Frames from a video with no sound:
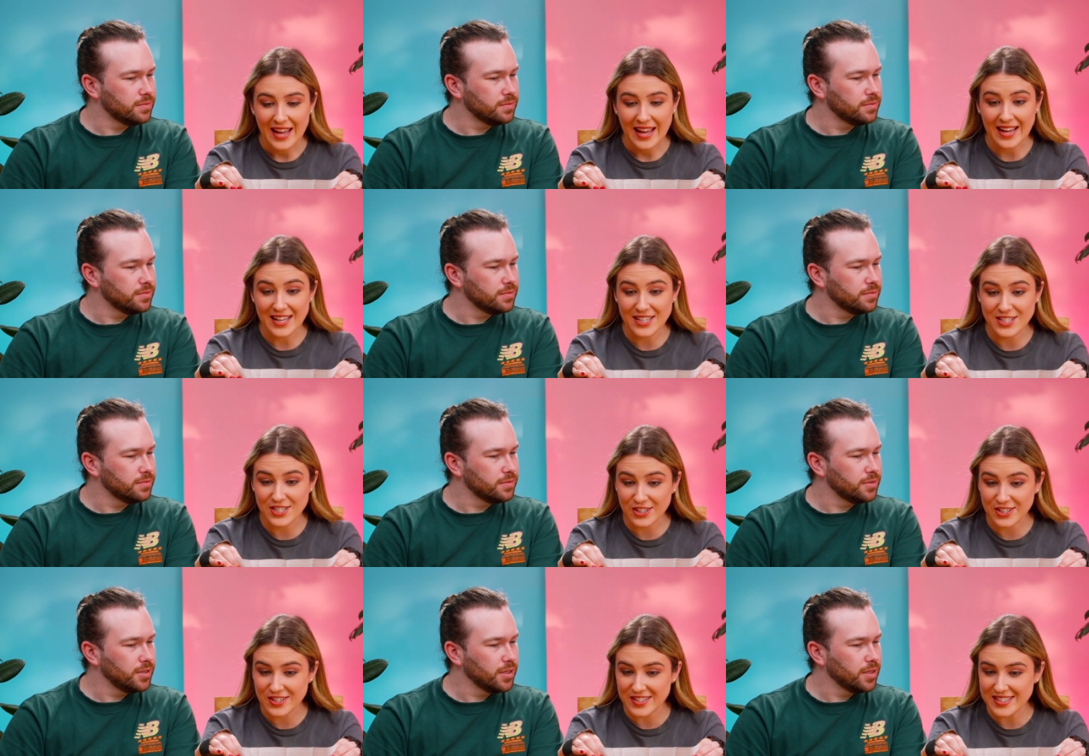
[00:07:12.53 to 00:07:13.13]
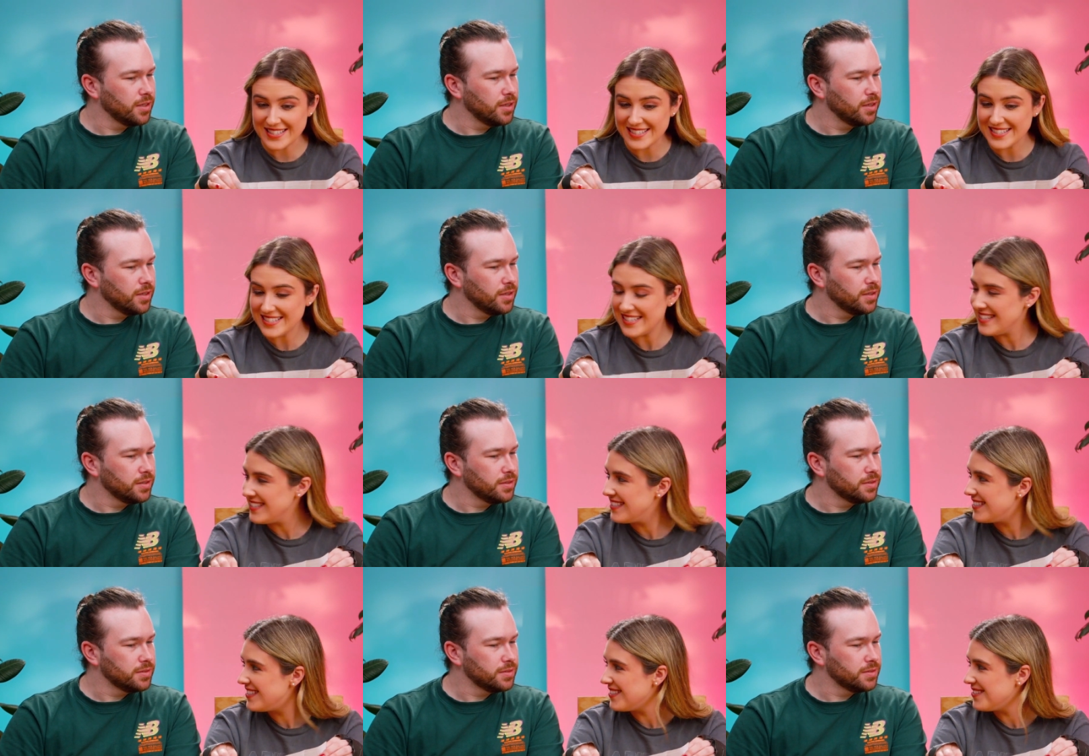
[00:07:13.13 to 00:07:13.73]
Speaker 1: into
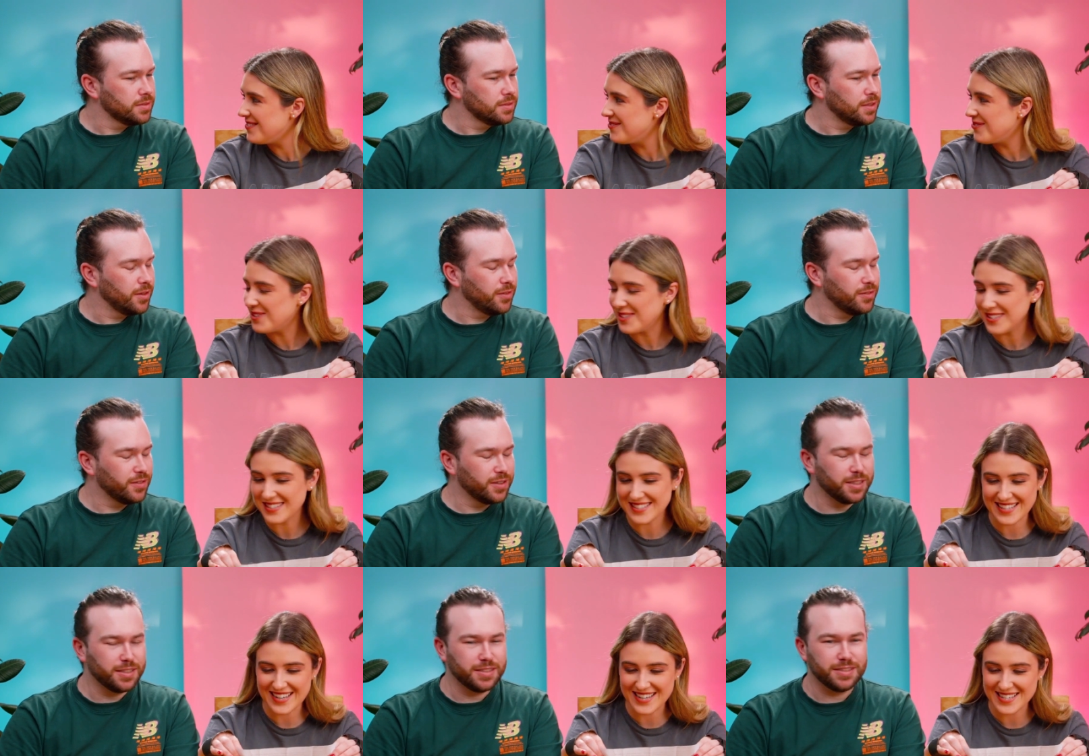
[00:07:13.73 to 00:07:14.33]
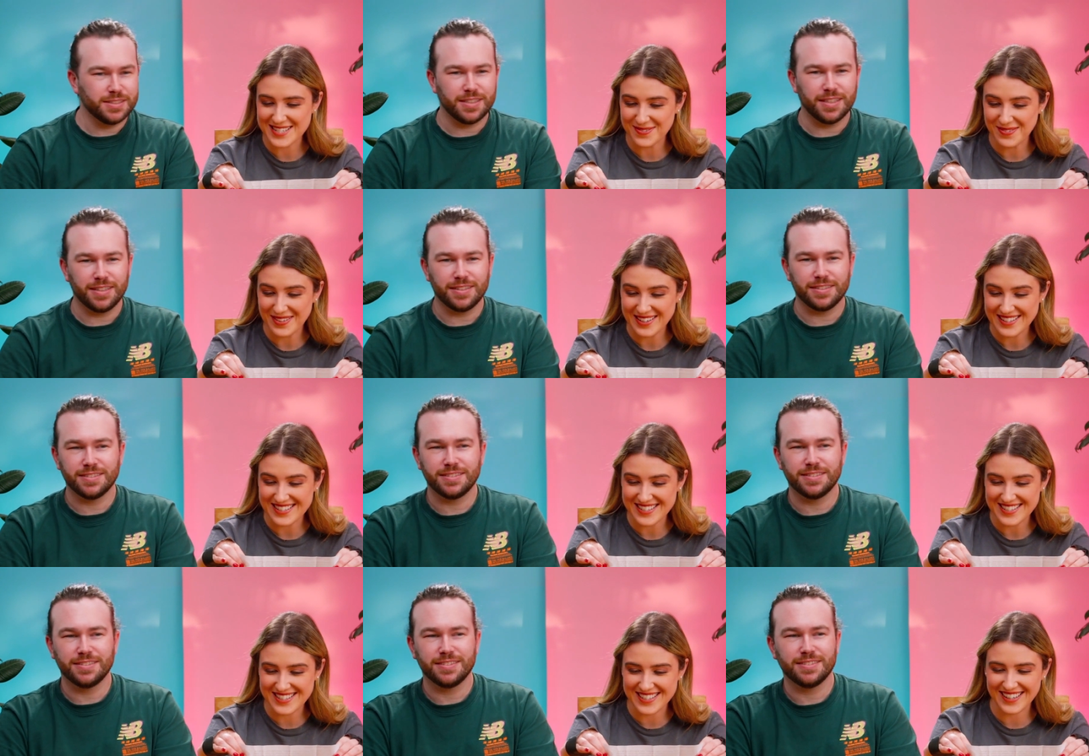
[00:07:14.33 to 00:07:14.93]
consistent one
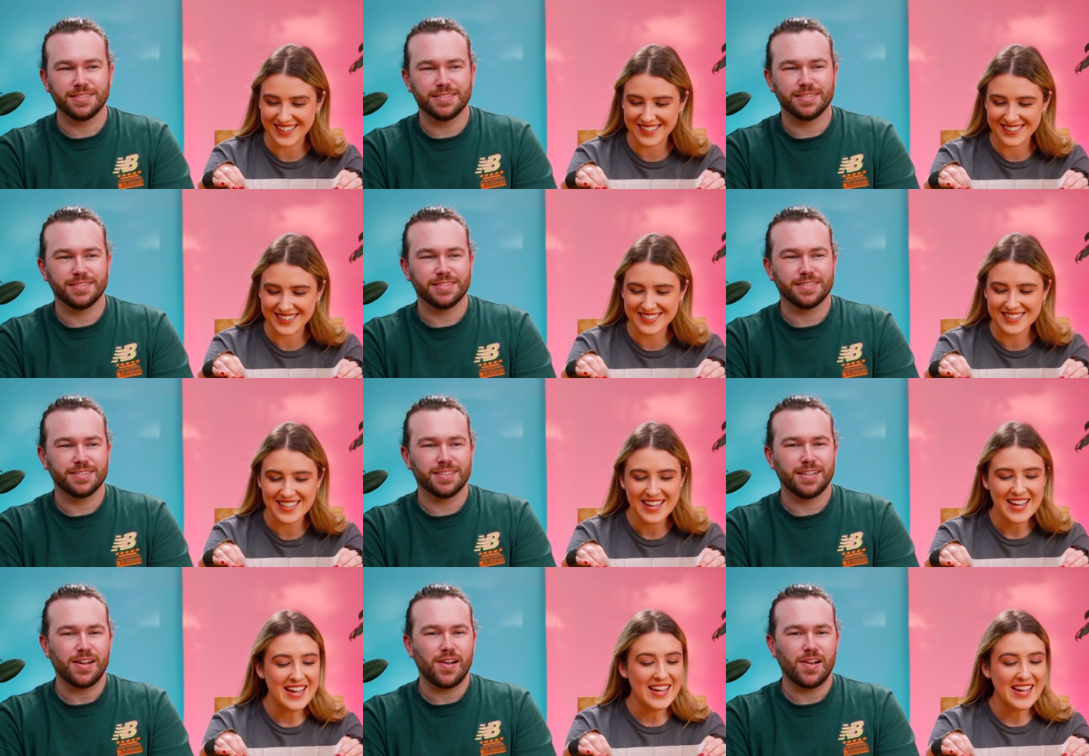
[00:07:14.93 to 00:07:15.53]
centimetre chunks.